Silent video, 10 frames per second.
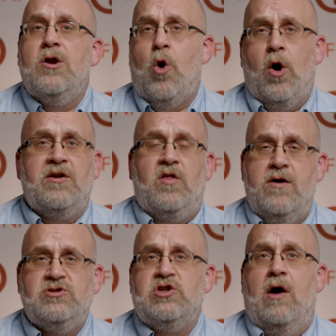Corn
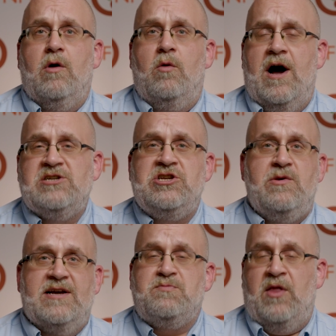closed lower, watching
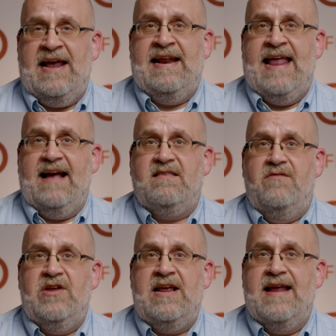U.S. planting activity.